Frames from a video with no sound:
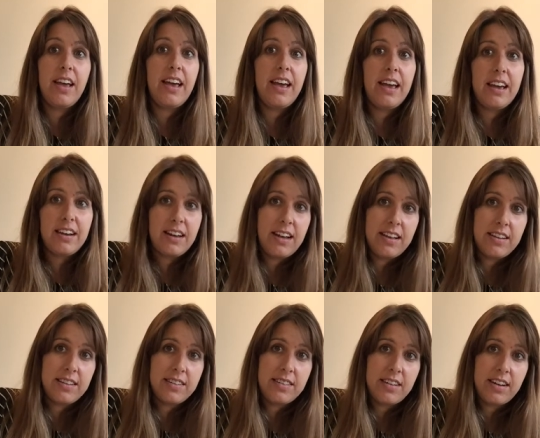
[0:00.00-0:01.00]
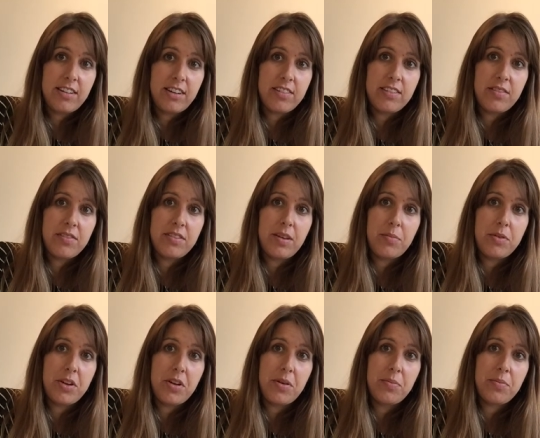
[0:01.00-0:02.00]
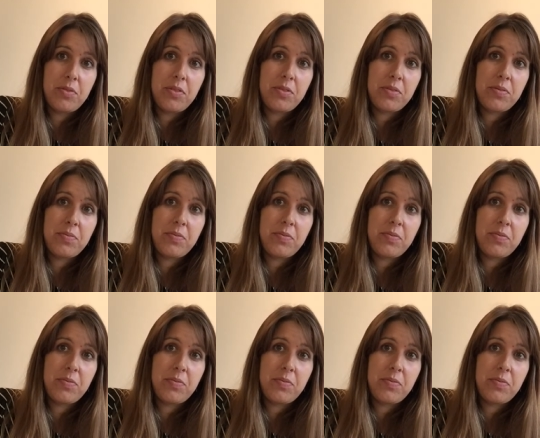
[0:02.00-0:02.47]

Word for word: and has digestive symptoms,